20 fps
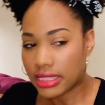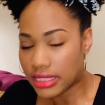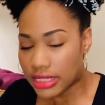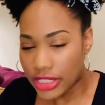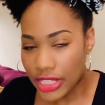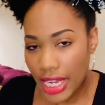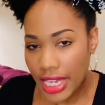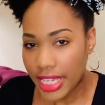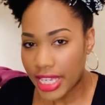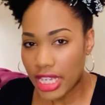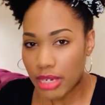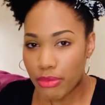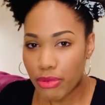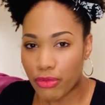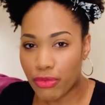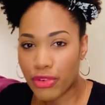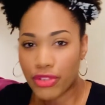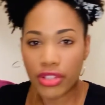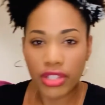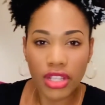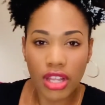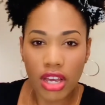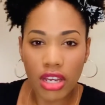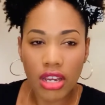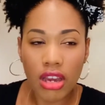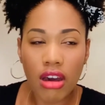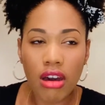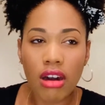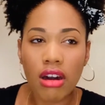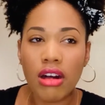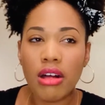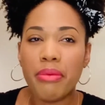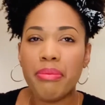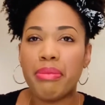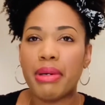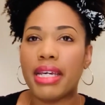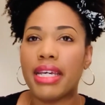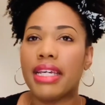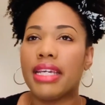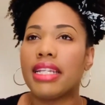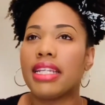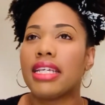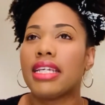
check in before the long haul, but